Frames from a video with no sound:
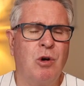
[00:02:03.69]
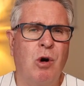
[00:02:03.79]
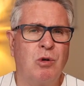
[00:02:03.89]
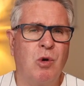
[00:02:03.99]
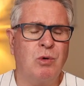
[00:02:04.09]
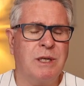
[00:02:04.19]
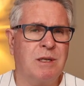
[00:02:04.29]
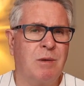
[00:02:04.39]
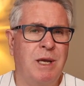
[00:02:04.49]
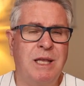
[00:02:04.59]
that God calls
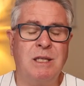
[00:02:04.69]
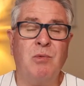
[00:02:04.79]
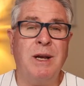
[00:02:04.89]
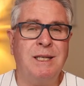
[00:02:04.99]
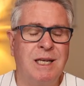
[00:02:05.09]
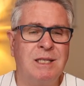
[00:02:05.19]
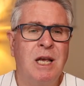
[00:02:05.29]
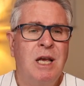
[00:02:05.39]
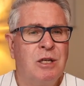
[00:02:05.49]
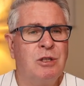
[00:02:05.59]
us to be. That's why he says,
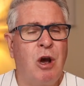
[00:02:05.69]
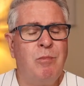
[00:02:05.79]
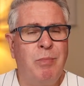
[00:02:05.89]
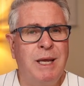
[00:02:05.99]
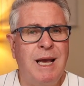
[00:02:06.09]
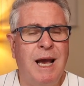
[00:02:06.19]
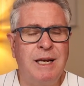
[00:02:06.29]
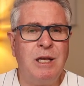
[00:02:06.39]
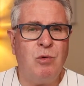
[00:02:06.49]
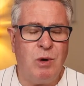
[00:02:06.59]
don't be
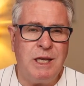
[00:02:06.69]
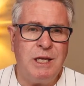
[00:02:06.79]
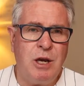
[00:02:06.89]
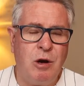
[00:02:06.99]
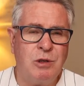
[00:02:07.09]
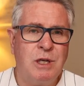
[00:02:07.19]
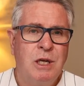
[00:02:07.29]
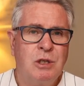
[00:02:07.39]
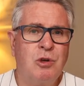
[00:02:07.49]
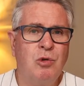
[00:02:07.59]
unequally yoked
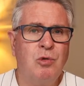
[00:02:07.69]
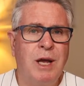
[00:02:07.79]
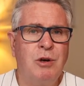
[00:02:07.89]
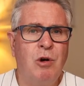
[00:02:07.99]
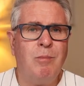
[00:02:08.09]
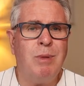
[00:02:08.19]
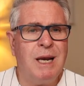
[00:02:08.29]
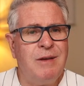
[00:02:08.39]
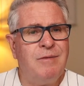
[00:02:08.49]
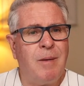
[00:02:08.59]
to a
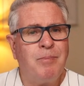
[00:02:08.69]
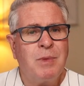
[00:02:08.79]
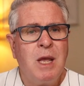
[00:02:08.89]
non-believer.